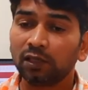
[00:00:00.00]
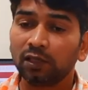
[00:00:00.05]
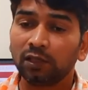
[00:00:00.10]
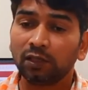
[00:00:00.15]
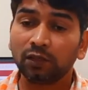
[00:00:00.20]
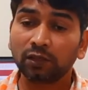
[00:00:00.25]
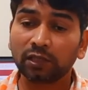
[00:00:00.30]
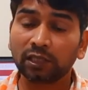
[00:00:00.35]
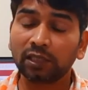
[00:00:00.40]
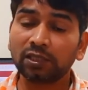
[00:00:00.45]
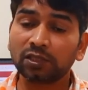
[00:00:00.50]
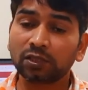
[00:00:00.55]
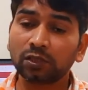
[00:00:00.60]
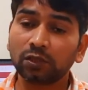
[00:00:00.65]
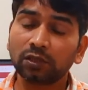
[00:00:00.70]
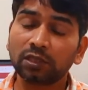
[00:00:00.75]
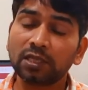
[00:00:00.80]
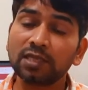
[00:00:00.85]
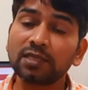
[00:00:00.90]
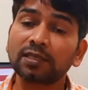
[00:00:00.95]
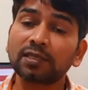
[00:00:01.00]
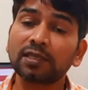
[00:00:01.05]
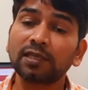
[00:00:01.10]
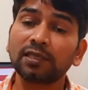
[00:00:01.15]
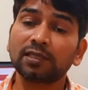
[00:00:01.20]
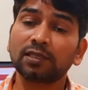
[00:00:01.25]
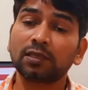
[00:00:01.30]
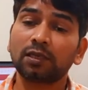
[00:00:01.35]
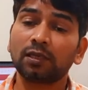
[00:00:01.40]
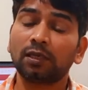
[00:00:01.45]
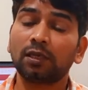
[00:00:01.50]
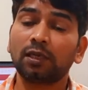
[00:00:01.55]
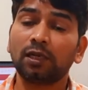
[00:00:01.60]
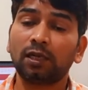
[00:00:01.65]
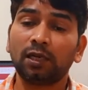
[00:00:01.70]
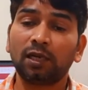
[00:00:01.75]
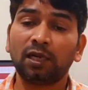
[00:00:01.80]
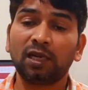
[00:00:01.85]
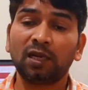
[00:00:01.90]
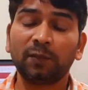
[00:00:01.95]
Okay, so this is
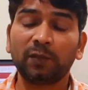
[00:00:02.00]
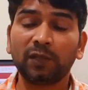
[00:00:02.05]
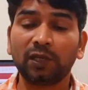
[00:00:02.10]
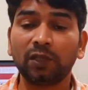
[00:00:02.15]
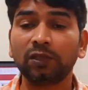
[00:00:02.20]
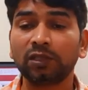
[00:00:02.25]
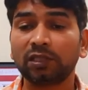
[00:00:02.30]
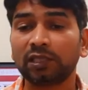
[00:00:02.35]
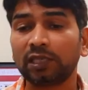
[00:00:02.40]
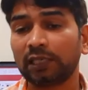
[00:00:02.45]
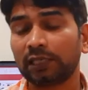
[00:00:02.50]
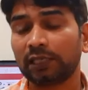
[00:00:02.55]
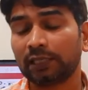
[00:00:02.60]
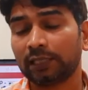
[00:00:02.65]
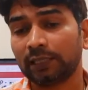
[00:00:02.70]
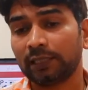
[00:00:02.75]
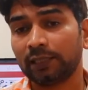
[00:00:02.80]
about that